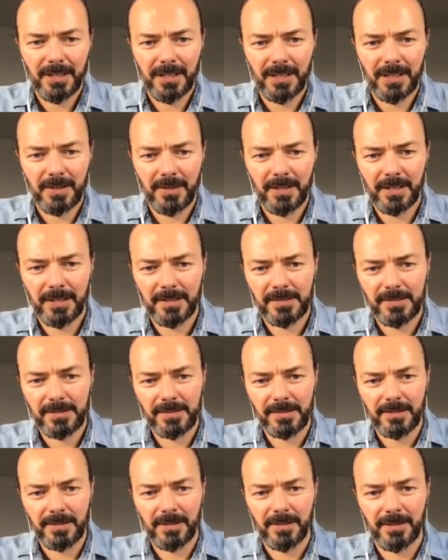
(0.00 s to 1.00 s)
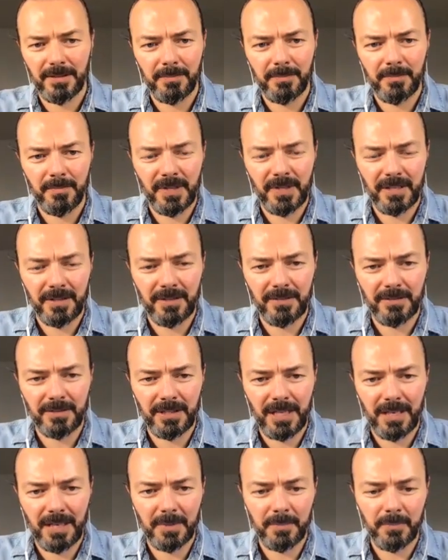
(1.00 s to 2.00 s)
And that is uh, that
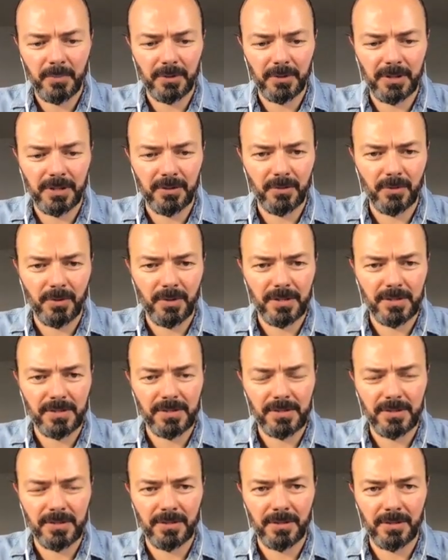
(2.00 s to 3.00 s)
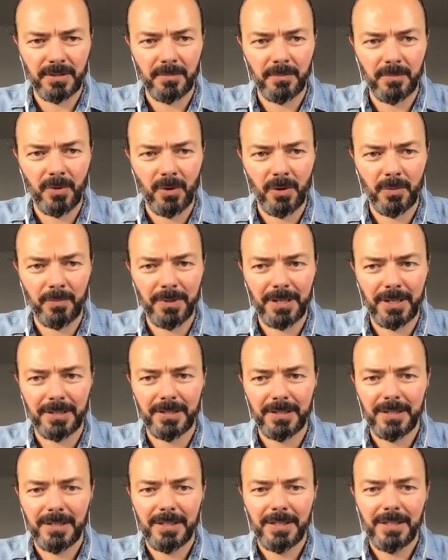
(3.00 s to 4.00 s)
Lamy put into this uh, ball pen.
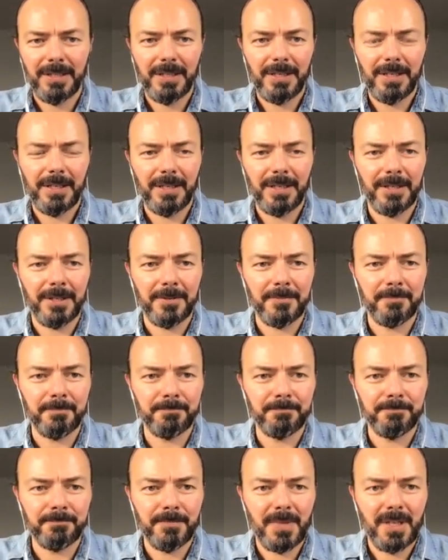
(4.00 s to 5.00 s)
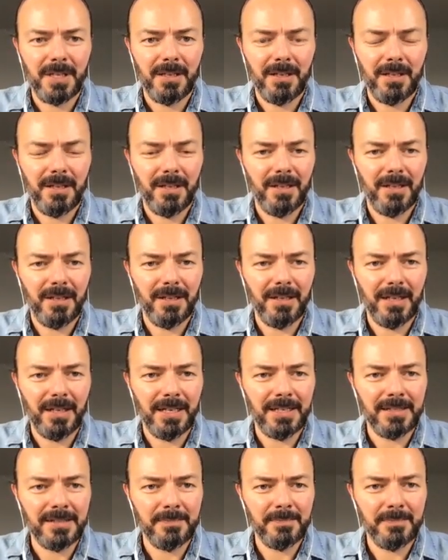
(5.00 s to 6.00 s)
Um,
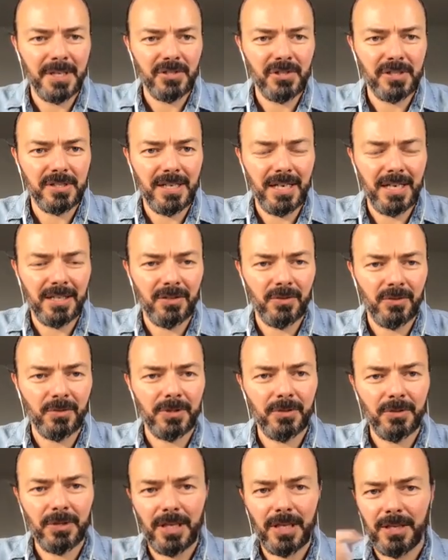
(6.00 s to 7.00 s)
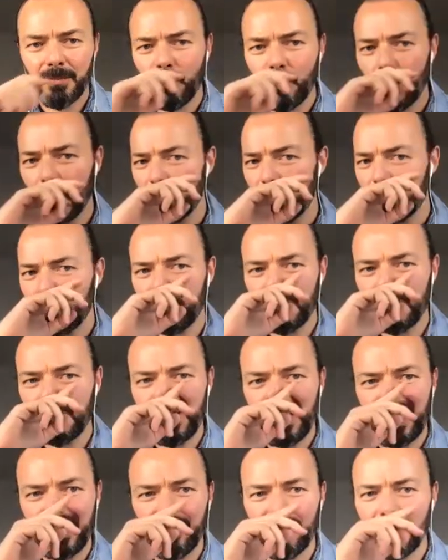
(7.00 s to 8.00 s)
as much as I know, you can watch, you
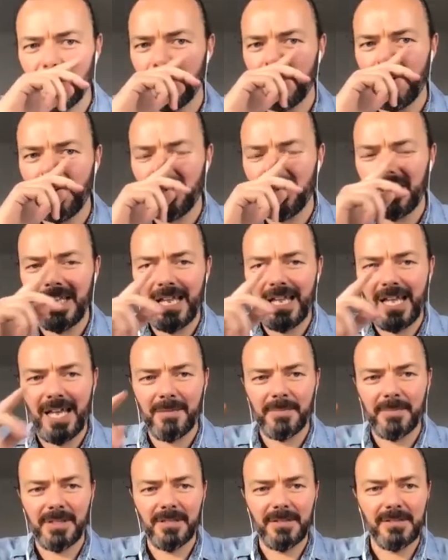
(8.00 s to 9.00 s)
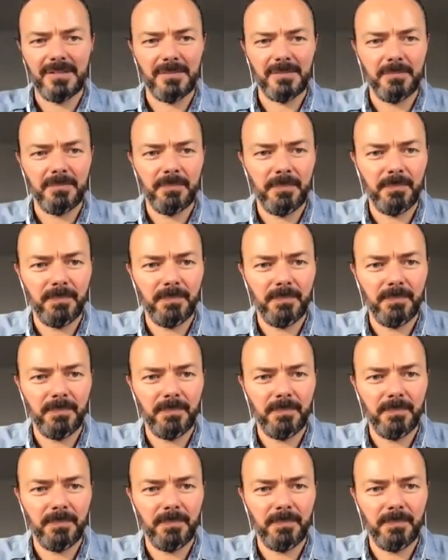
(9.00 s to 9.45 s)
can have a look on Lamy's